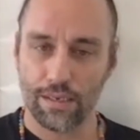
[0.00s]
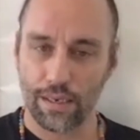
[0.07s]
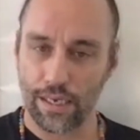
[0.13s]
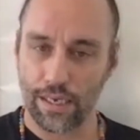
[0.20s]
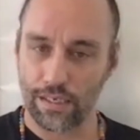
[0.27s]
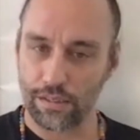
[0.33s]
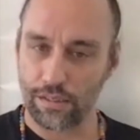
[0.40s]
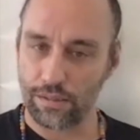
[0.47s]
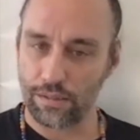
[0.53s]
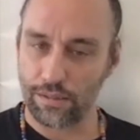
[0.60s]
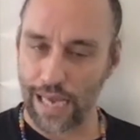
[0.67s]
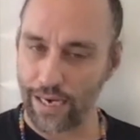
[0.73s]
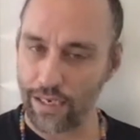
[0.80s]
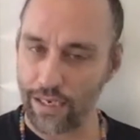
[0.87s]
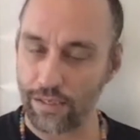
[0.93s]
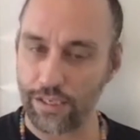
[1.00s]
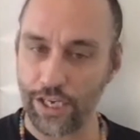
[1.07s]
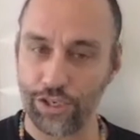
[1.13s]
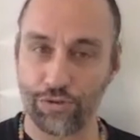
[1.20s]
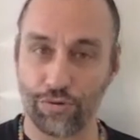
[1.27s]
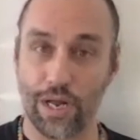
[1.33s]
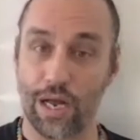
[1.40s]
It's daddy's a
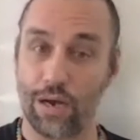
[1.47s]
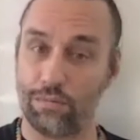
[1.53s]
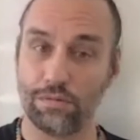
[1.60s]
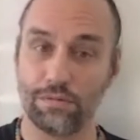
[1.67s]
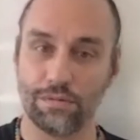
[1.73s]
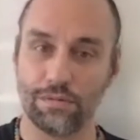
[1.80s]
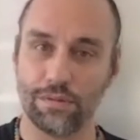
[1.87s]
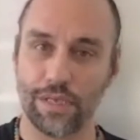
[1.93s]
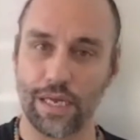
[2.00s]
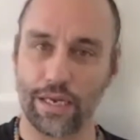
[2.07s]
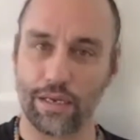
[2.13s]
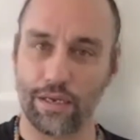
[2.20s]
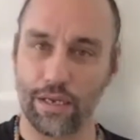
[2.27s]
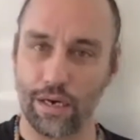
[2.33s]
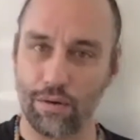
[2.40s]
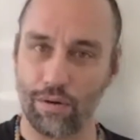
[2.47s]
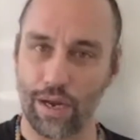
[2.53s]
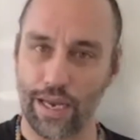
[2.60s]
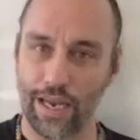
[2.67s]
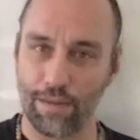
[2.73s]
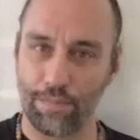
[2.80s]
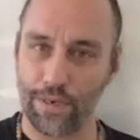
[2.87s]
teacher now. Like, I
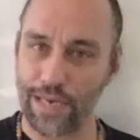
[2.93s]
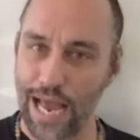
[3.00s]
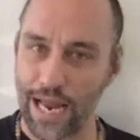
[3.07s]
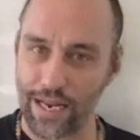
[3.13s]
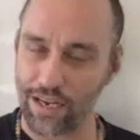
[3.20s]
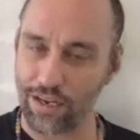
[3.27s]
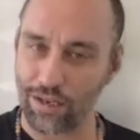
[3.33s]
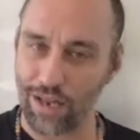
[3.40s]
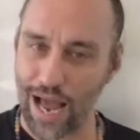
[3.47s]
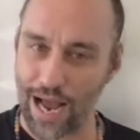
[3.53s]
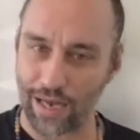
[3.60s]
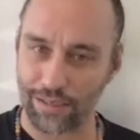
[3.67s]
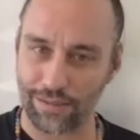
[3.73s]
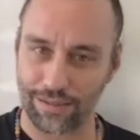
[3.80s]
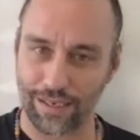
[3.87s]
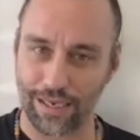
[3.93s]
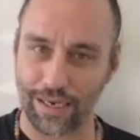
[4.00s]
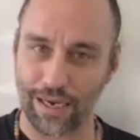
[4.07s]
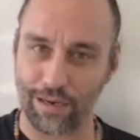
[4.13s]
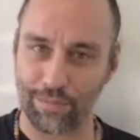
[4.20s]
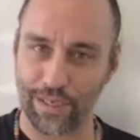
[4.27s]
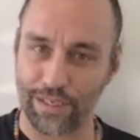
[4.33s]
can't be daddy in class. Like I
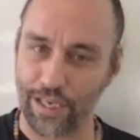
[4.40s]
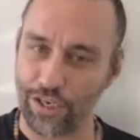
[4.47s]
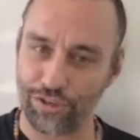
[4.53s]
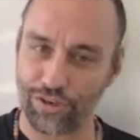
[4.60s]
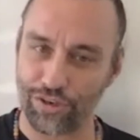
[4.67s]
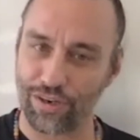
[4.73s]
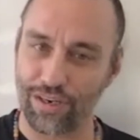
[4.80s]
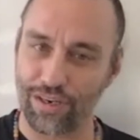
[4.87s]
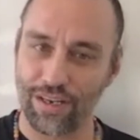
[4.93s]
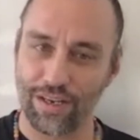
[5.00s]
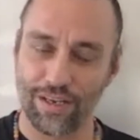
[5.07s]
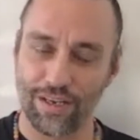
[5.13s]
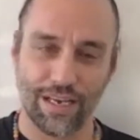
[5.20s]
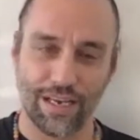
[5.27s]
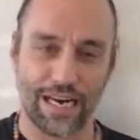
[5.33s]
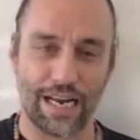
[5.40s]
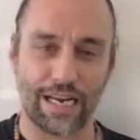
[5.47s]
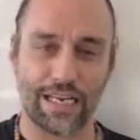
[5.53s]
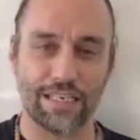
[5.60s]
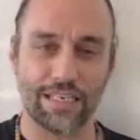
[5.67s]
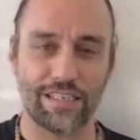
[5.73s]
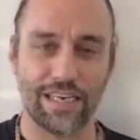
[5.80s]
got to be a teacher. And I
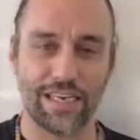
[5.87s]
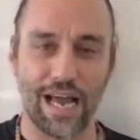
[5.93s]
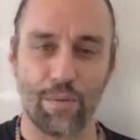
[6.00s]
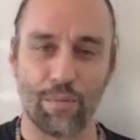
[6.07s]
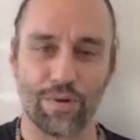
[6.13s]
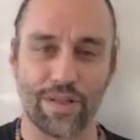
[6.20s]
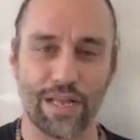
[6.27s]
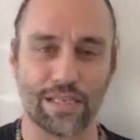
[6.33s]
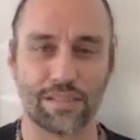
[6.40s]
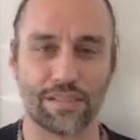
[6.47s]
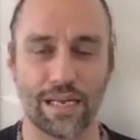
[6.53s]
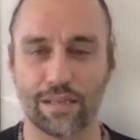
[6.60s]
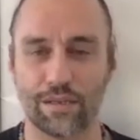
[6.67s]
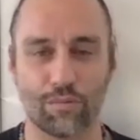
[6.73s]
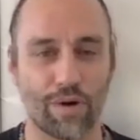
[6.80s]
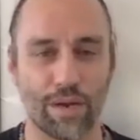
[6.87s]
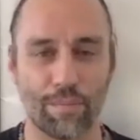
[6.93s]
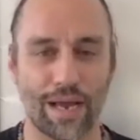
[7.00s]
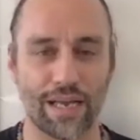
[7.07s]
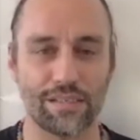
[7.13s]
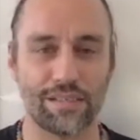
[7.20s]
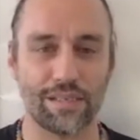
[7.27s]
can see now where that's not the right
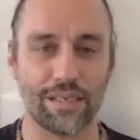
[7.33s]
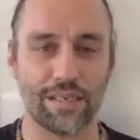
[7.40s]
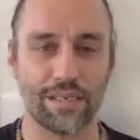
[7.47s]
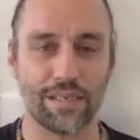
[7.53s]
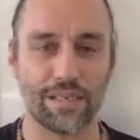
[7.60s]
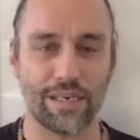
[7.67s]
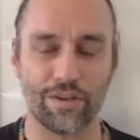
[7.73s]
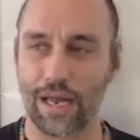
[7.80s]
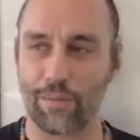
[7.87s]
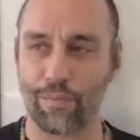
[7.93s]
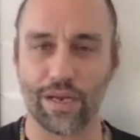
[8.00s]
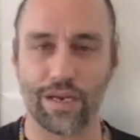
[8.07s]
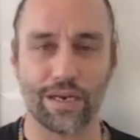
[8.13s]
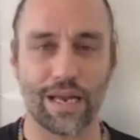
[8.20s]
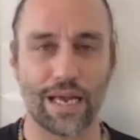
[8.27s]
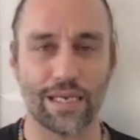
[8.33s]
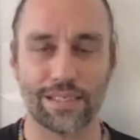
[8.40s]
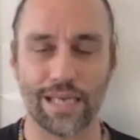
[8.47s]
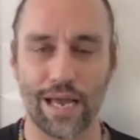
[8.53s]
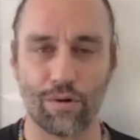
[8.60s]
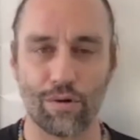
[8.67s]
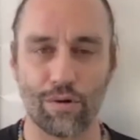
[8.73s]
mindset either. And I
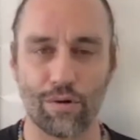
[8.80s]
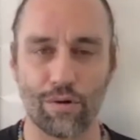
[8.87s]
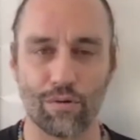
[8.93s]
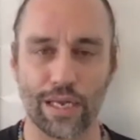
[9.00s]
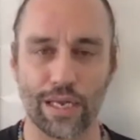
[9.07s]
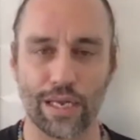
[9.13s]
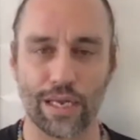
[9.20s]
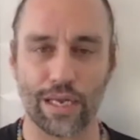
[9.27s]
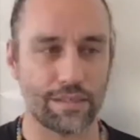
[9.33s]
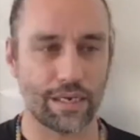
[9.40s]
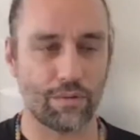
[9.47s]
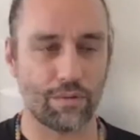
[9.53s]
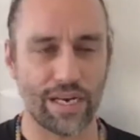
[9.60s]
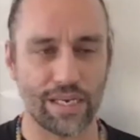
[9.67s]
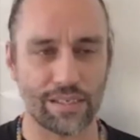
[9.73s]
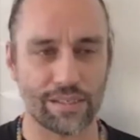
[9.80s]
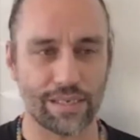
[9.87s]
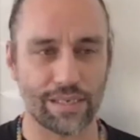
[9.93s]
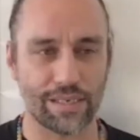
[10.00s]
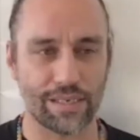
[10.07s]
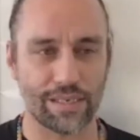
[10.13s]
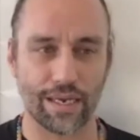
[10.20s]
recognize that early on. It's like, wait a
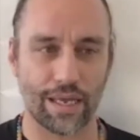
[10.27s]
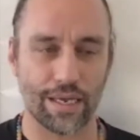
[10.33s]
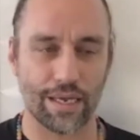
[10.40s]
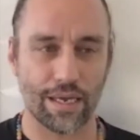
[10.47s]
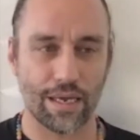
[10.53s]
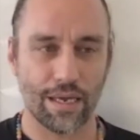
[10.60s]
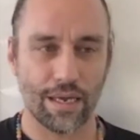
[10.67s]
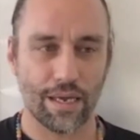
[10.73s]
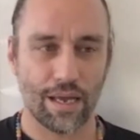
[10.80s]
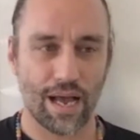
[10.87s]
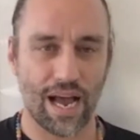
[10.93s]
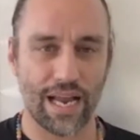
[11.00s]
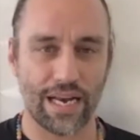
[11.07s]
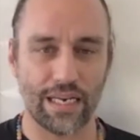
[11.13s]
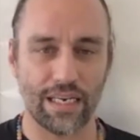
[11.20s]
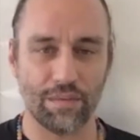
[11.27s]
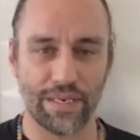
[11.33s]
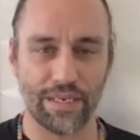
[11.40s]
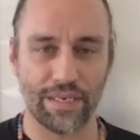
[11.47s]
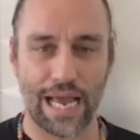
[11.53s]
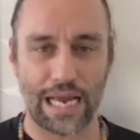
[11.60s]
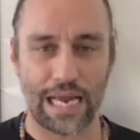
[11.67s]
second, like I need to
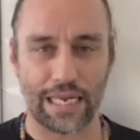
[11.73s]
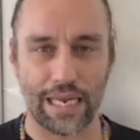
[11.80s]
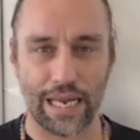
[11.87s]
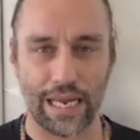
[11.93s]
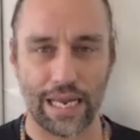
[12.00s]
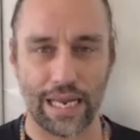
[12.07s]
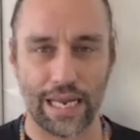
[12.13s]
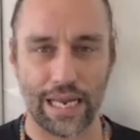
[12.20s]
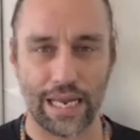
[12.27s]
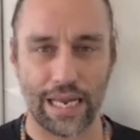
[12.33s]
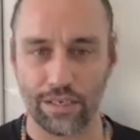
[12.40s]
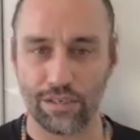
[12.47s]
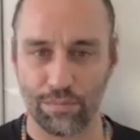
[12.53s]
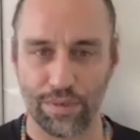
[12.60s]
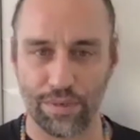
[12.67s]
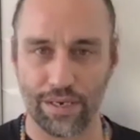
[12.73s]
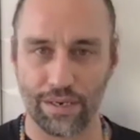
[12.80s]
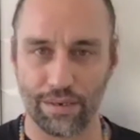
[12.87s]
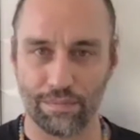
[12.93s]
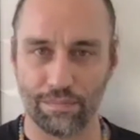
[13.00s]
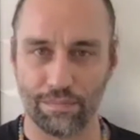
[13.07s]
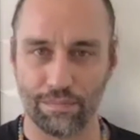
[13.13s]
be daddy and I need to
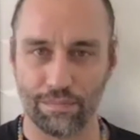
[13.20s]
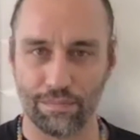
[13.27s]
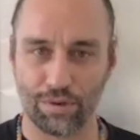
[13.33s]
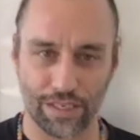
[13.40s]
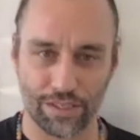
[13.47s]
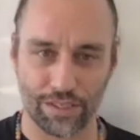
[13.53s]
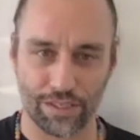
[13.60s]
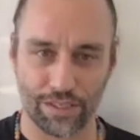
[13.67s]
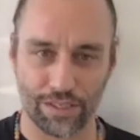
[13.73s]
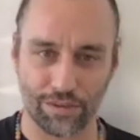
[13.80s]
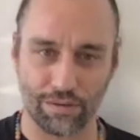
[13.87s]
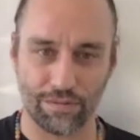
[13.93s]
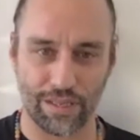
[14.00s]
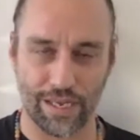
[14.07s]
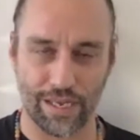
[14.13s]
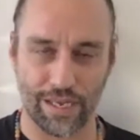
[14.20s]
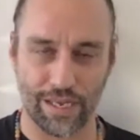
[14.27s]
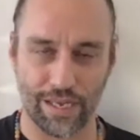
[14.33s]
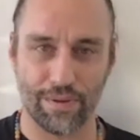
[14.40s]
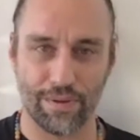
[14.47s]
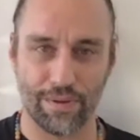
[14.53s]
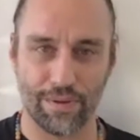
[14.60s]
be professor to
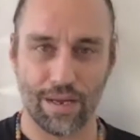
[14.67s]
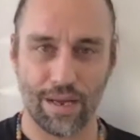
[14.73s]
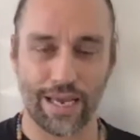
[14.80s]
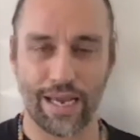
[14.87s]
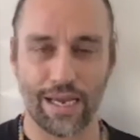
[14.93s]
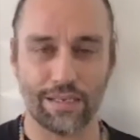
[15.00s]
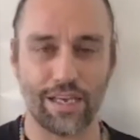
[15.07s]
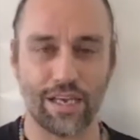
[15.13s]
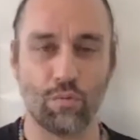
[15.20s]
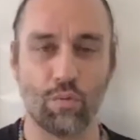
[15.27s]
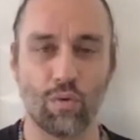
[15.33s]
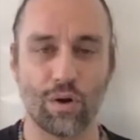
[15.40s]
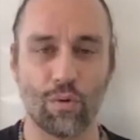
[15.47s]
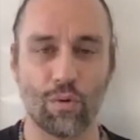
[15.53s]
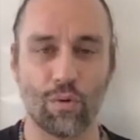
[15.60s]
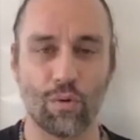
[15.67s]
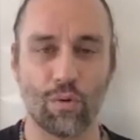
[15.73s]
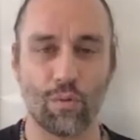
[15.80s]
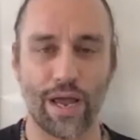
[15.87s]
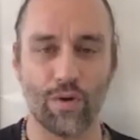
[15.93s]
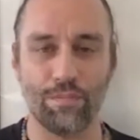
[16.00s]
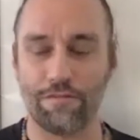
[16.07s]
them. I can't take one
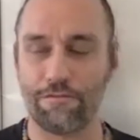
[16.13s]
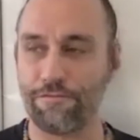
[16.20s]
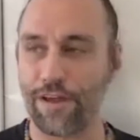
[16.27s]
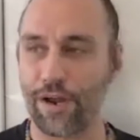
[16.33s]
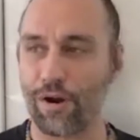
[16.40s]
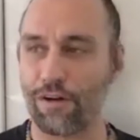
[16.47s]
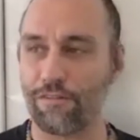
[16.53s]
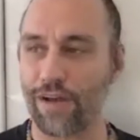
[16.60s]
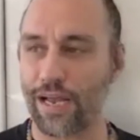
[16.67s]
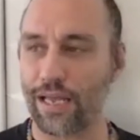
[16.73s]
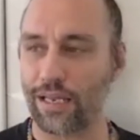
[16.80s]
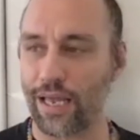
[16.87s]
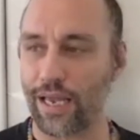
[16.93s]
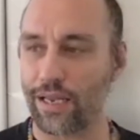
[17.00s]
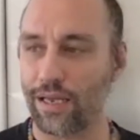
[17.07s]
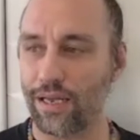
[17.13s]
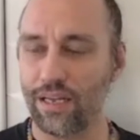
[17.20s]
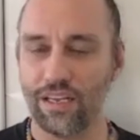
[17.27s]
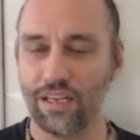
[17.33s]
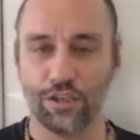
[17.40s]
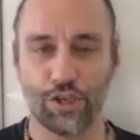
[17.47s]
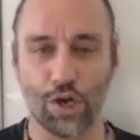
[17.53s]
away. It wouldn't be fair if I
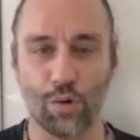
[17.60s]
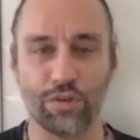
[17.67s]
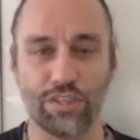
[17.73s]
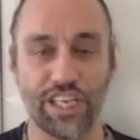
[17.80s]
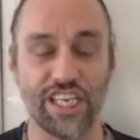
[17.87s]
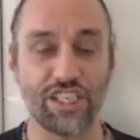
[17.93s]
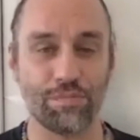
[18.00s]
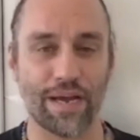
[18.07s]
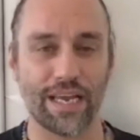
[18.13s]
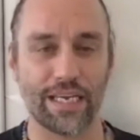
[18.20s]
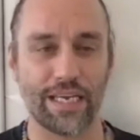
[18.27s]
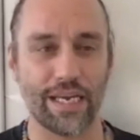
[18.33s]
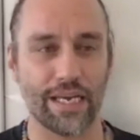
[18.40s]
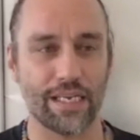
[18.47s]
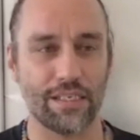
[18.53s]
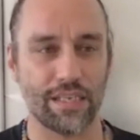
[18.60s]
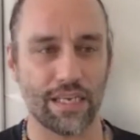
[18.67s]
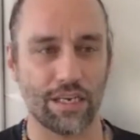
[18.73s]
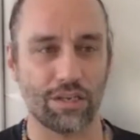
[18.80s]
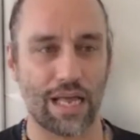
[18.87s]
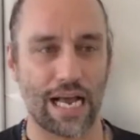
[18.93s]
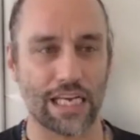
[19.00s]
like don't teach my
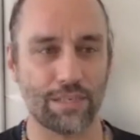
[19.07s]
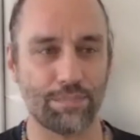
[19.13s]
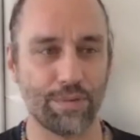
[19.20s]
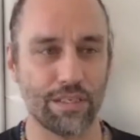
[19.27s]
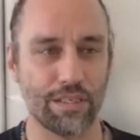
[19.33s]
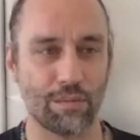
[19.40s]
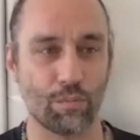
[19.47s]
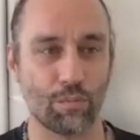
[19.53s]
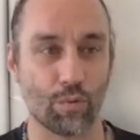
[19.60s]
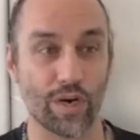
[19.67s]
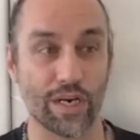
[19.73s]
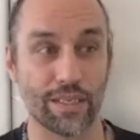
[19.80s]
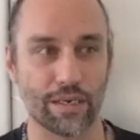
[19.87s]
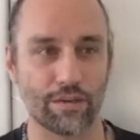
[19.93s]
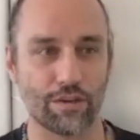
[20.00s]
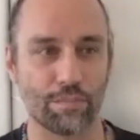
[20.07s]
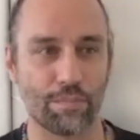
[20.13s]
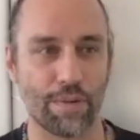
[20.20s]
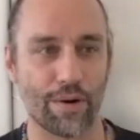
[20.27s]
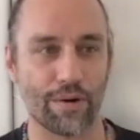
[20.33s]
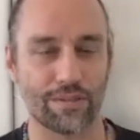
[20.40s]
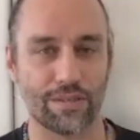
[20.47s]
kids in class because I'm worried that
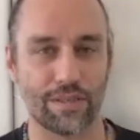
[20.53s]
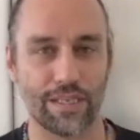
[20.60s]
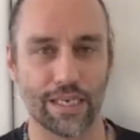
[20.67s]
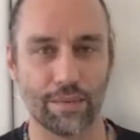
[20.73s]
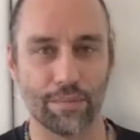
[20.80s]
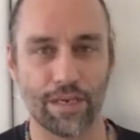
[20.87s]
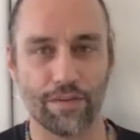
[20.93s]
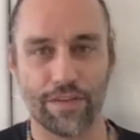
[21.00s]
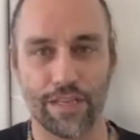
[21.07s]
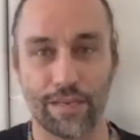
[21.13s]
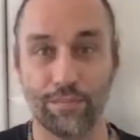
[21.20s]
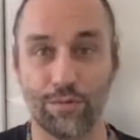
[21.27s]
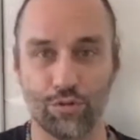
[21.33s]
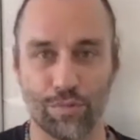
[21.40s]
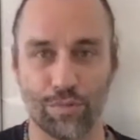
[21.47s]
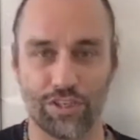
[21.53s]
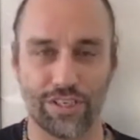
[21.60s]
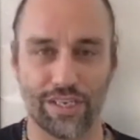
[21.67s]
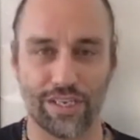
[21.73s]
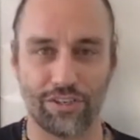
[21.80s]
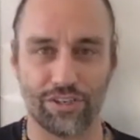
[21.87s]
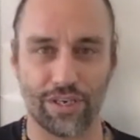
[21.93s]
other parents think I'm giving them too much
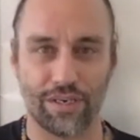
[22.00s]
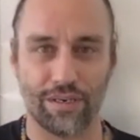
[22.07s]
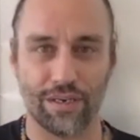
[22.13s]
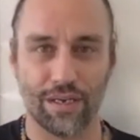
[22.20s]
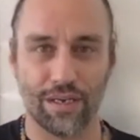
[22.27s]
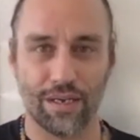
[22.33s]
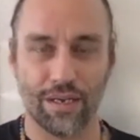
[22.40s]
attention.